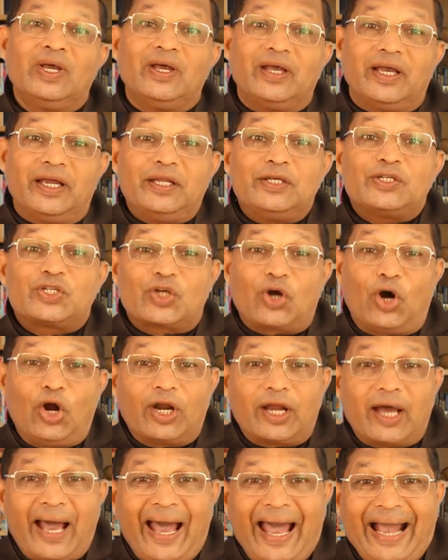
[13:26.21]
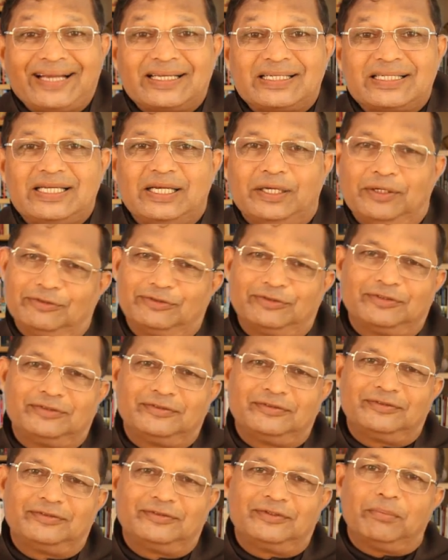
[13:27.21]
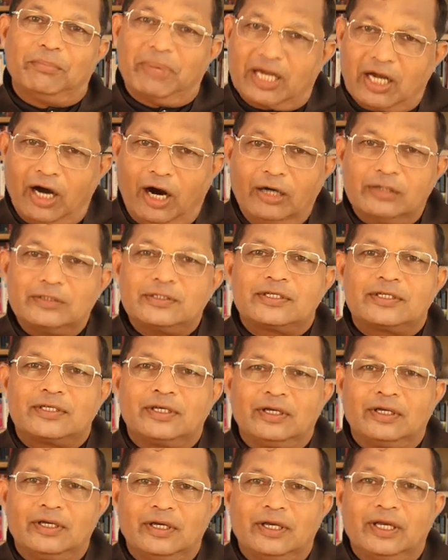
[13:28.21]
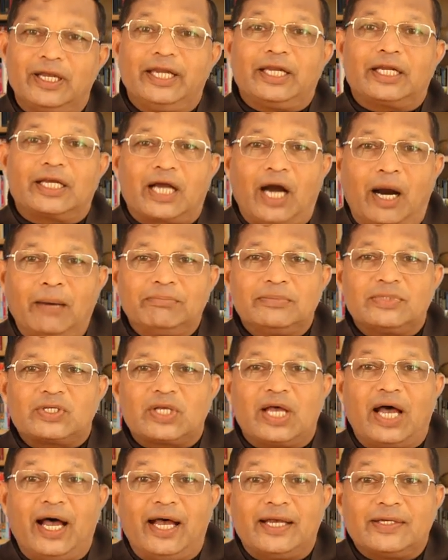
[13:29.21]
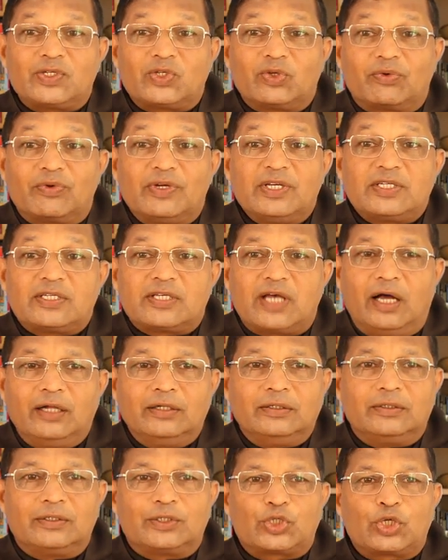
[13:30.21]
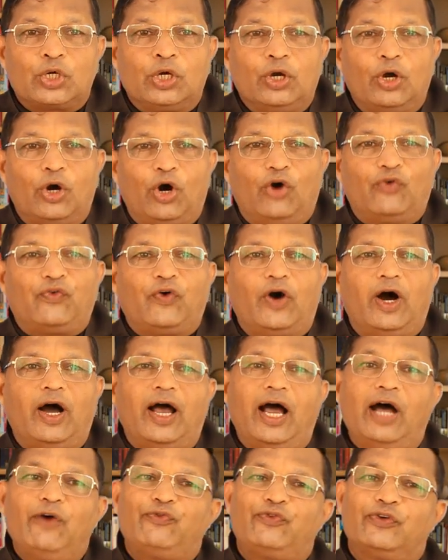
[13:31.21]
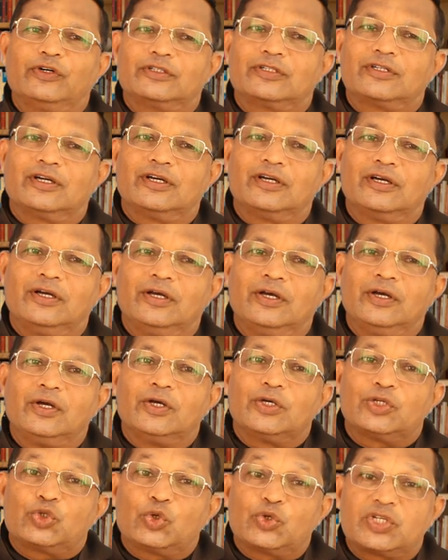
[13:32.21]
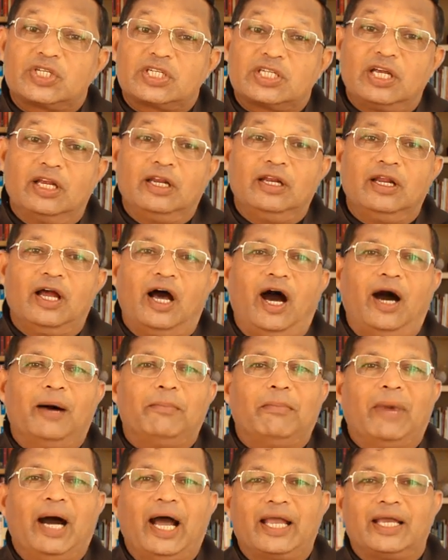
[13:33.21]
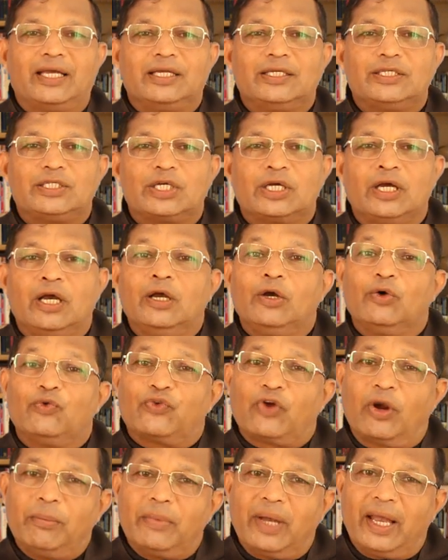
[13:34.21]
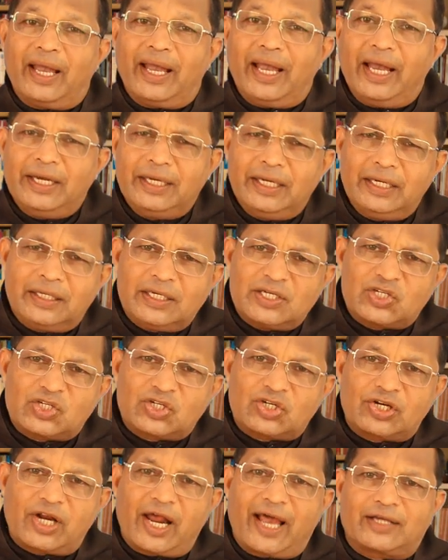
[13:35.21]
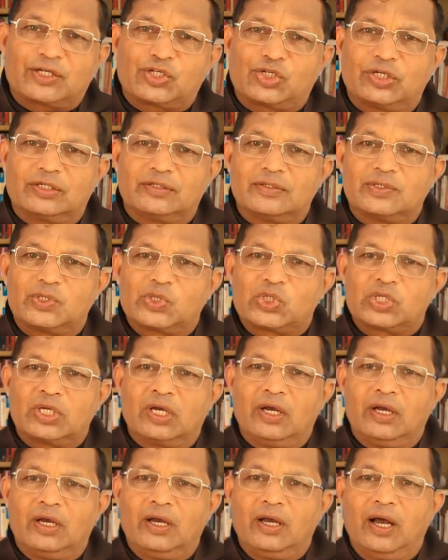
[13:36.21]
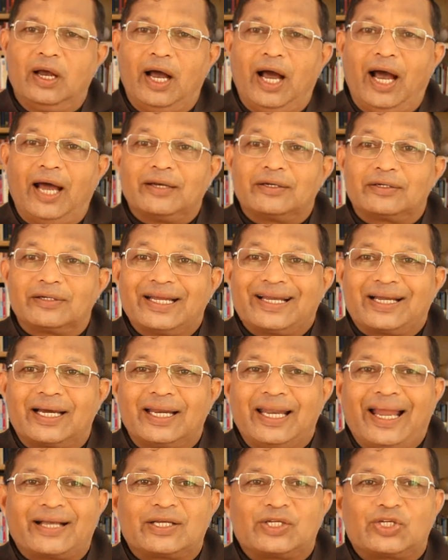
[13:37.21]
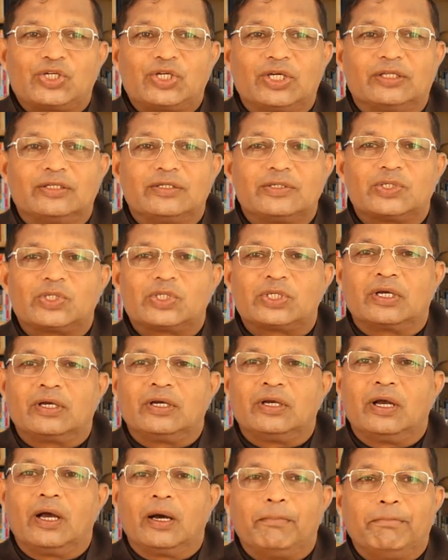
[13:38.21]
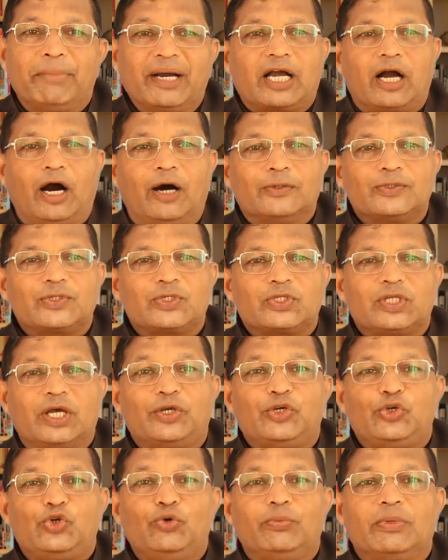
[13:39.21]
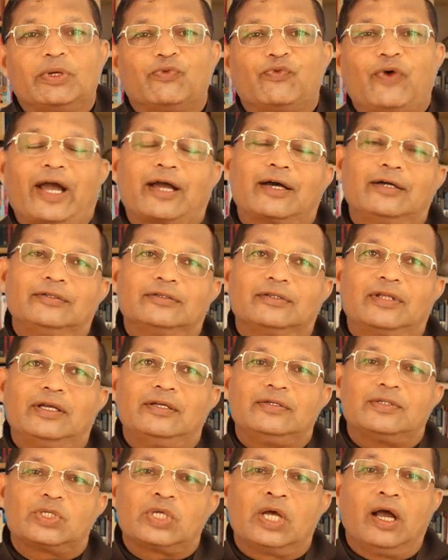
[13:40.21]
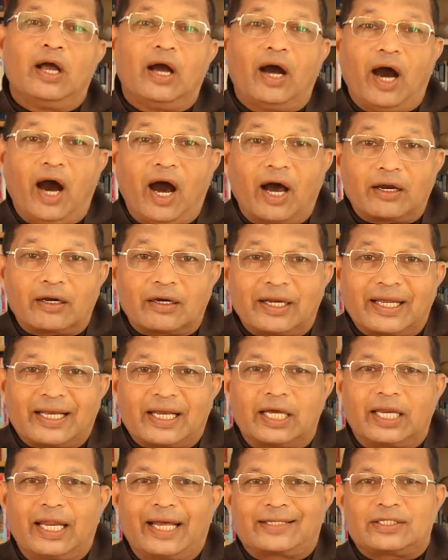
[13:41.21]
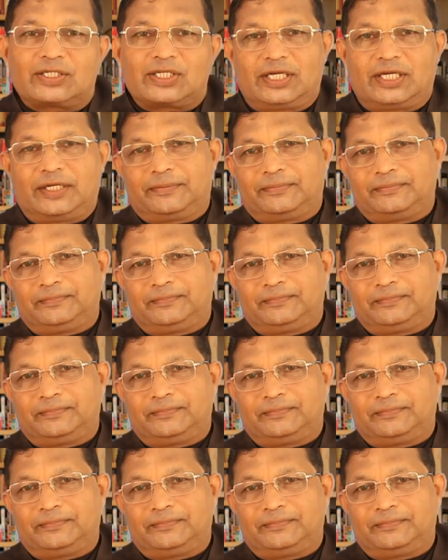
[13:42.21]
It is called active because it comes as a result of our effort to still our mind from any distractions and recollections, because the human faculties are recollected.